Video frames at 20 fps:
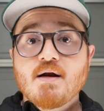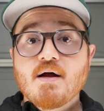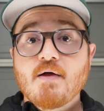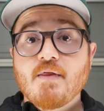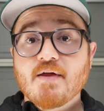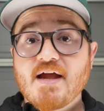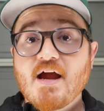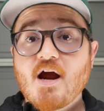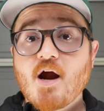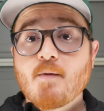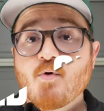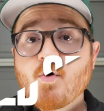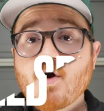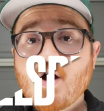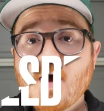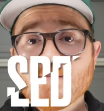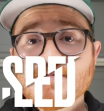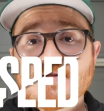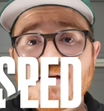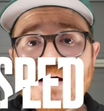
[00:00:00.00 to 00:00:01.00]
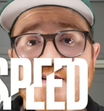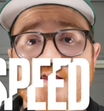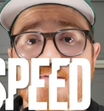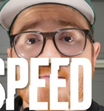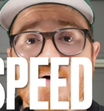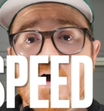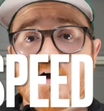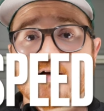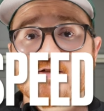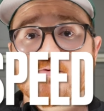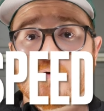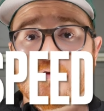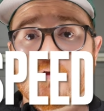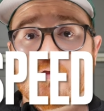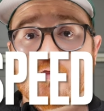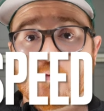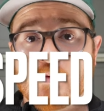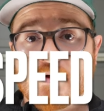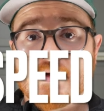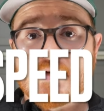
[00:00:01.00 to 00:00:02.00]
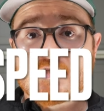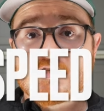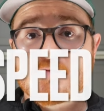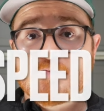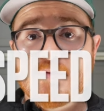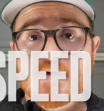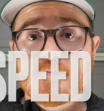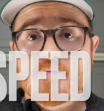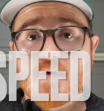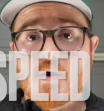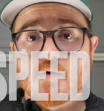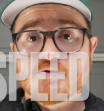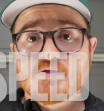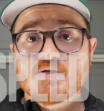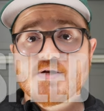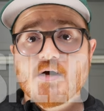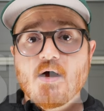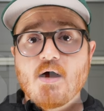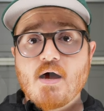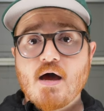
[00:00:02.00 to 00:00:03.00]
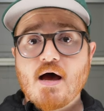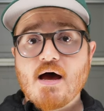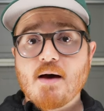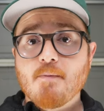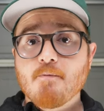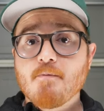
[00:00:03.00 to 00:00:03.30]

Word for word: Now the Caribou comes out of the box with three speed modes. Uh,